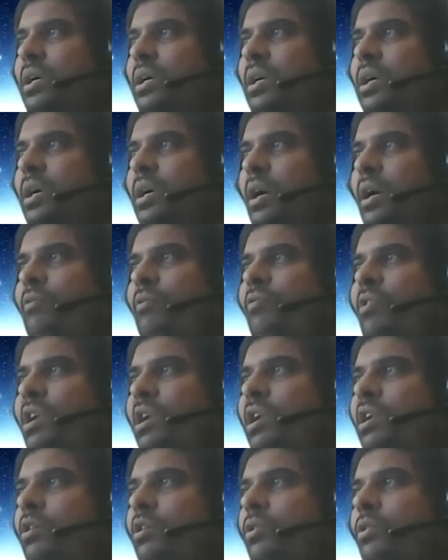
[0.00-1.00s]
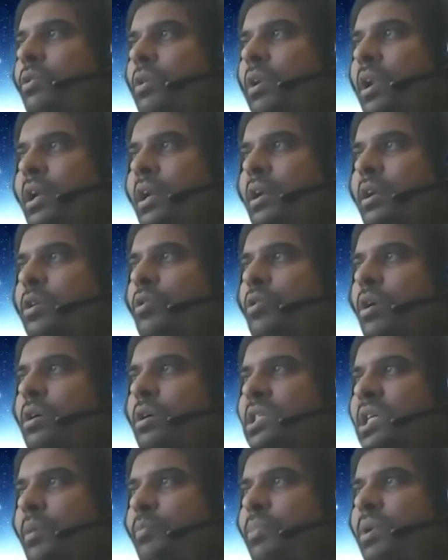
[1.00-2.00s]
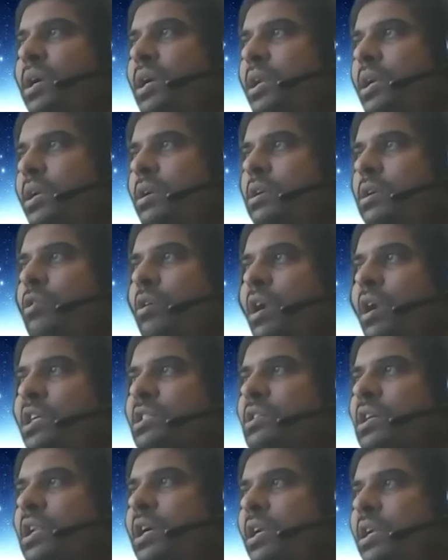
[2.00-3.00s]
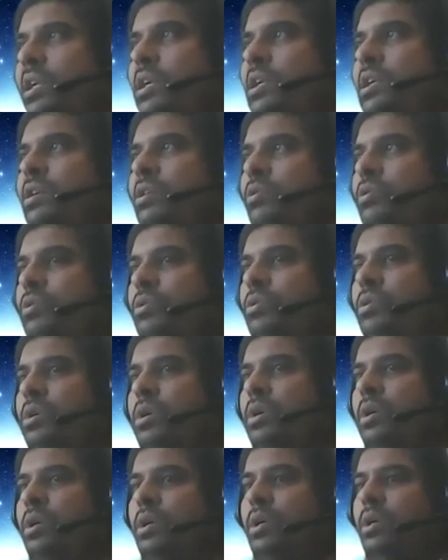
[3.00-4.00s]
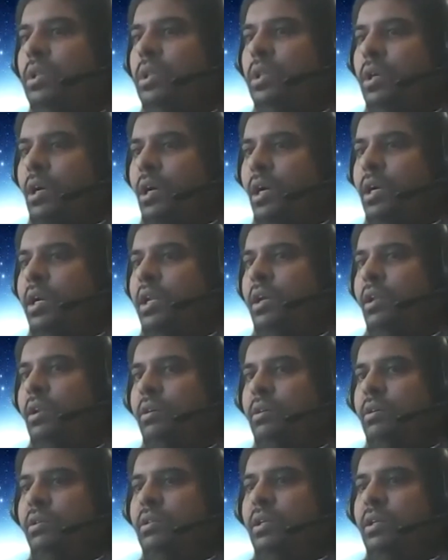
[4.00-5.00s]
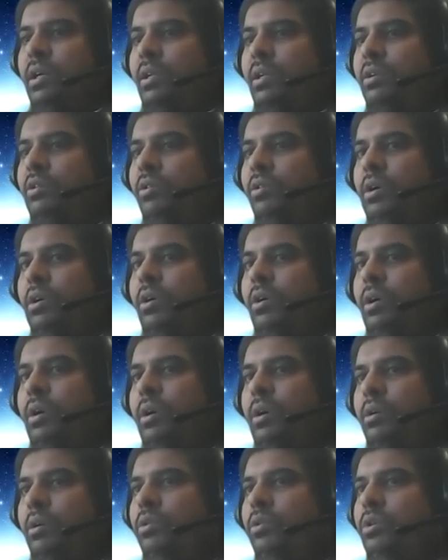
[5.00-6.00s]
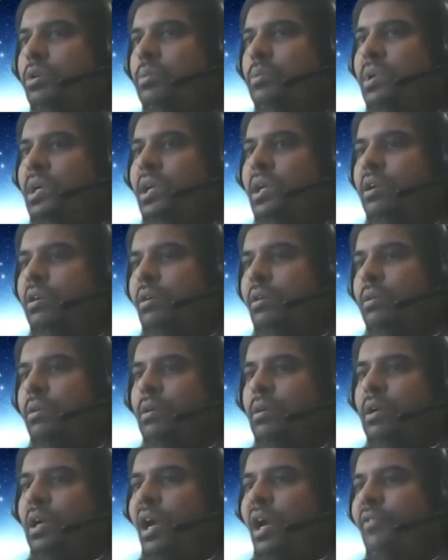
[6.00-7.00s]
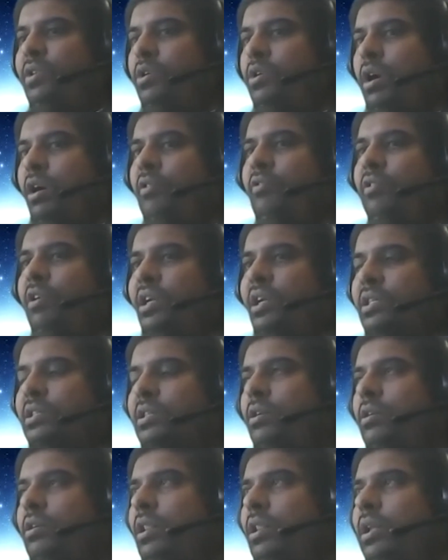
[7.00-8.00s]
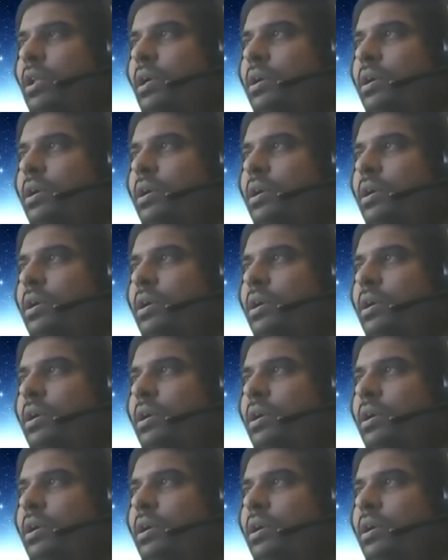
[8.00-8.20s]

are very low. Like you are separated, you're isolated into the containers, and you are not going to be having conflicts and all that.